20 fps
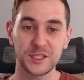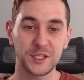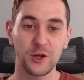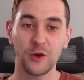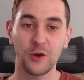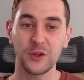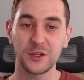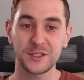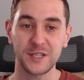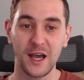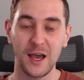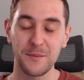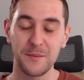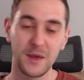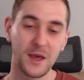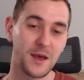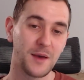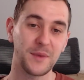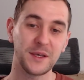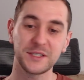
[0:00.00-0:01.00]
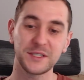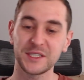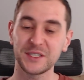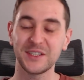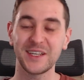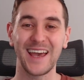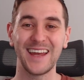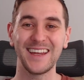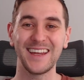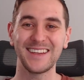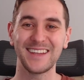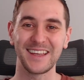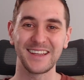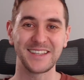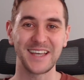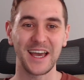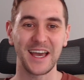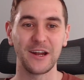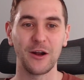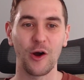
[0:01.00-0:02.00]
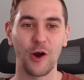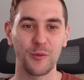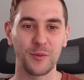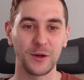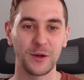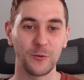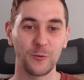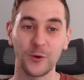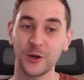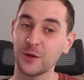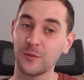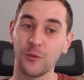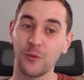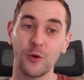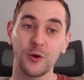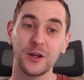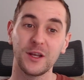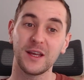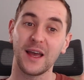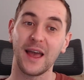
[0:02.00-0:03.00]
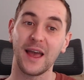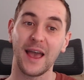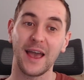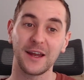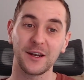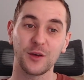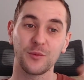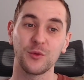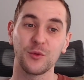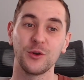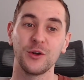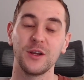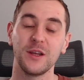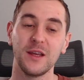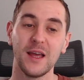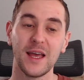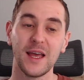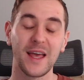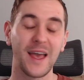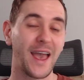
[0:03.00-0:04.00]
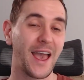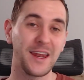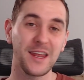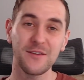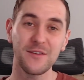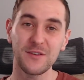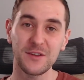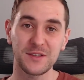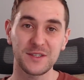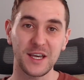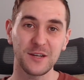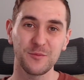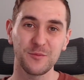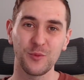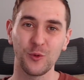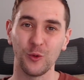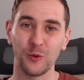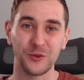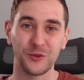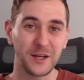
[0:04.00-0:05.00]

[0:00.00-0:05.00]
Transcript: it all the time. Basically anything Dan Harmon, Rick and Morty and Community, and even Deadpool.